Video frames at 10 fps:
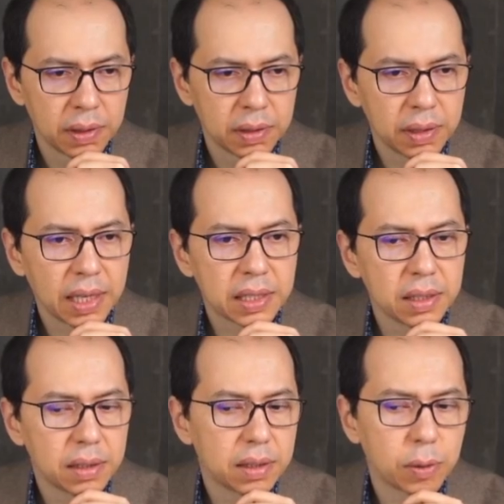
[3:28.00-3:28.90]

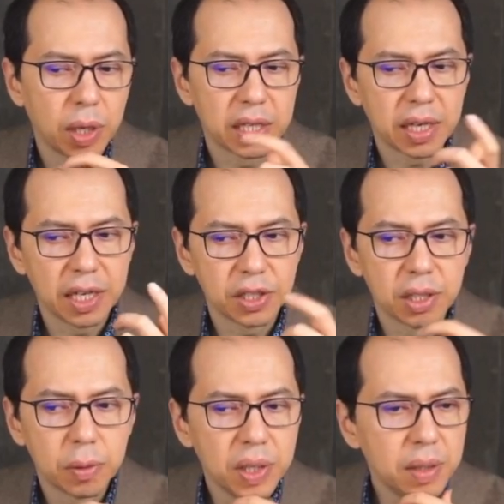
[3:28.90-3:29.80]
doesn't quite catch the
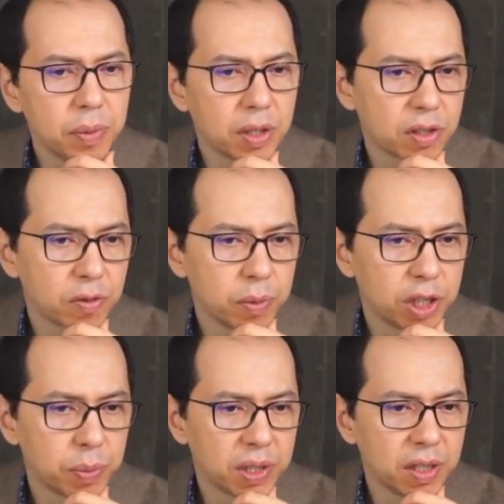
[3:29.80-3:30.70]
queen because of
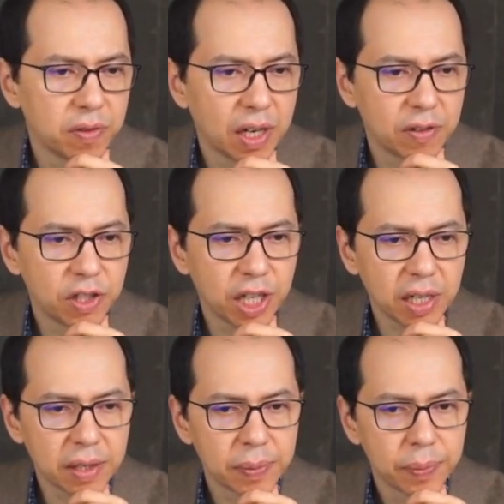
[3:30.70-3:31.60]
bishop c5
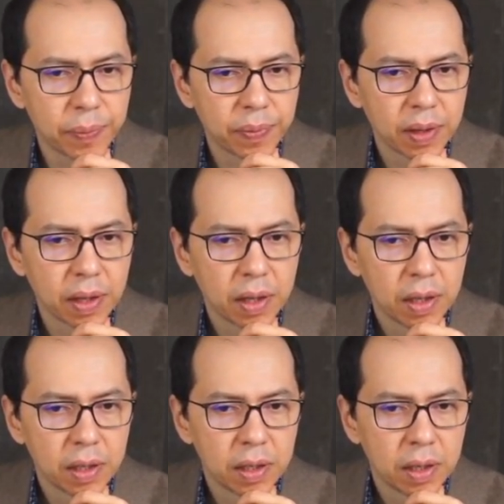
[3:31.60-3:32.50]
check.
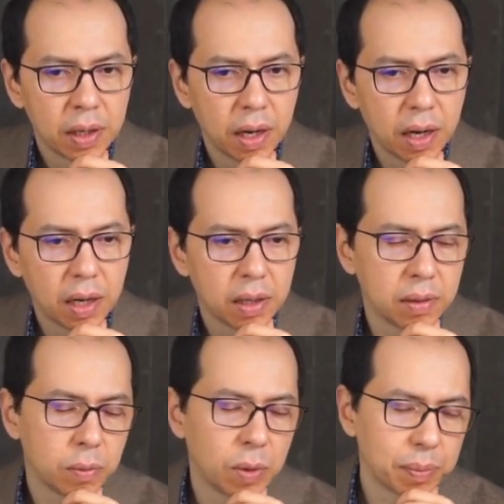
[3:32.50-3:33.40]

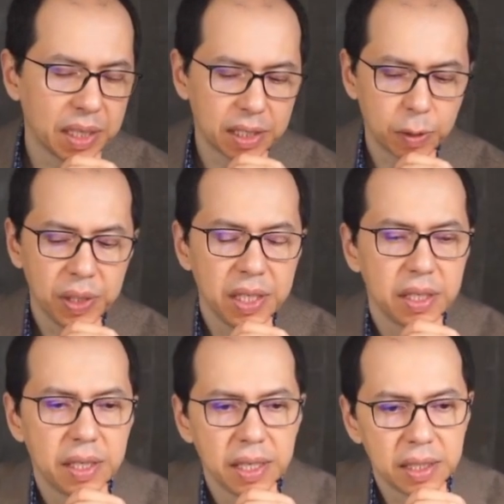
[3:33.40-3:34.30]
White played queen
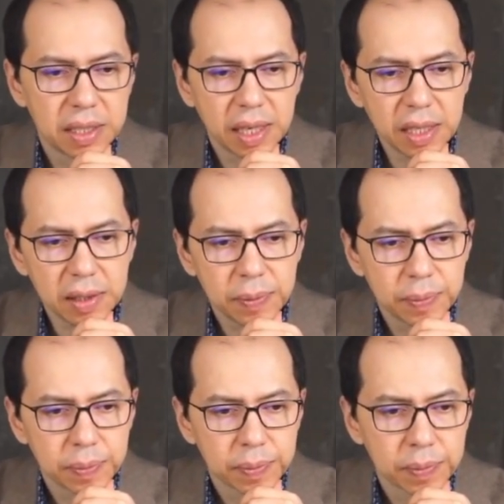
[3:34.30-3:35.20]
e3 instead.
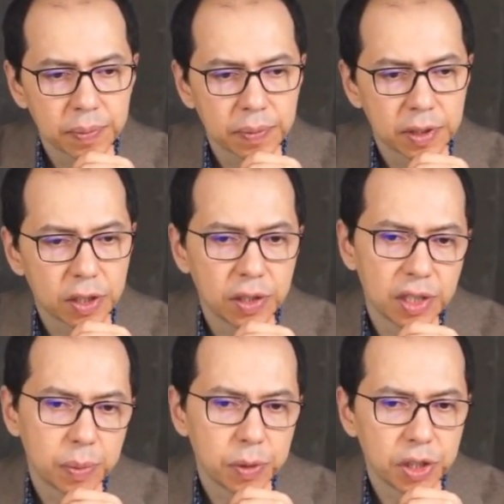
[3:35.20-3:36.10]
So in
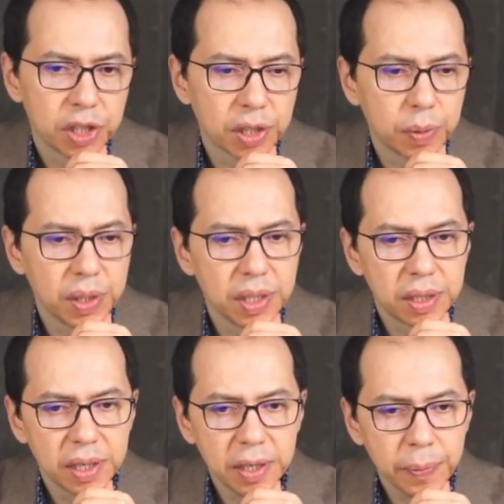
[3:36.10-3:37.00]
this position, queen
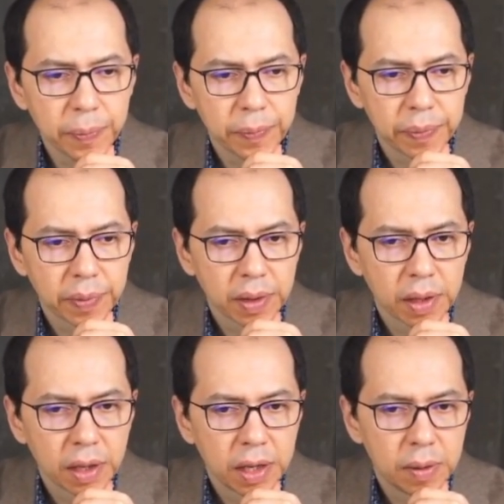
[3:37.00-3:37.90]
e3,
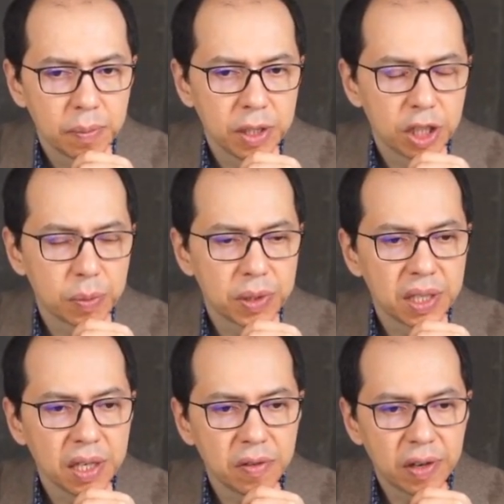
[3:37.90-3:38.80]
bishop
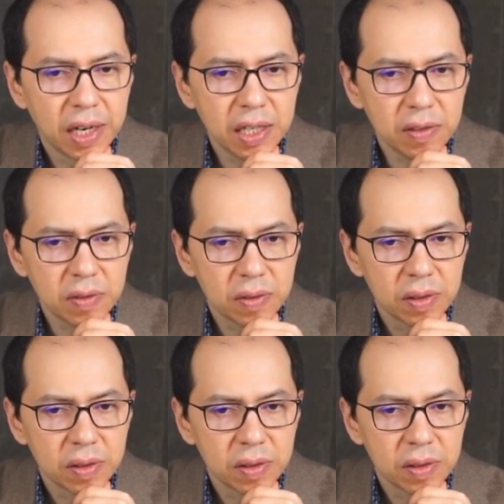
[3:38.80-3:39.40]
c5,